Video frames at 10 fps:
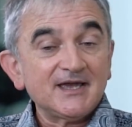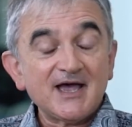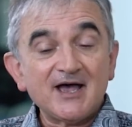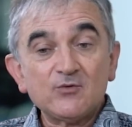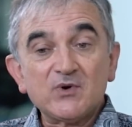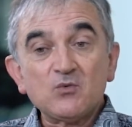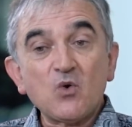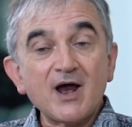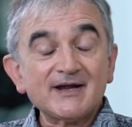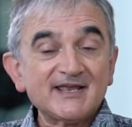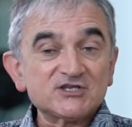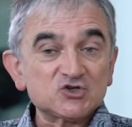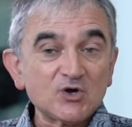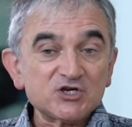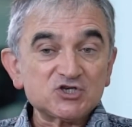Uh, we want
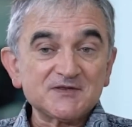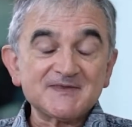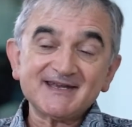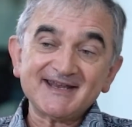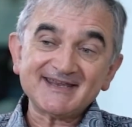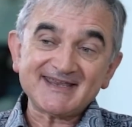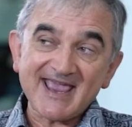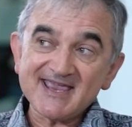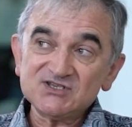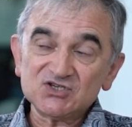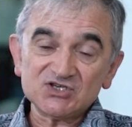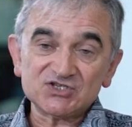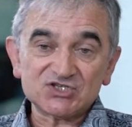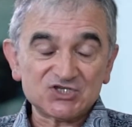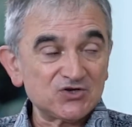instruction that
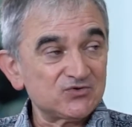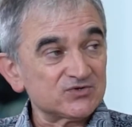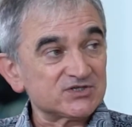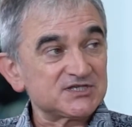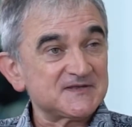engages students,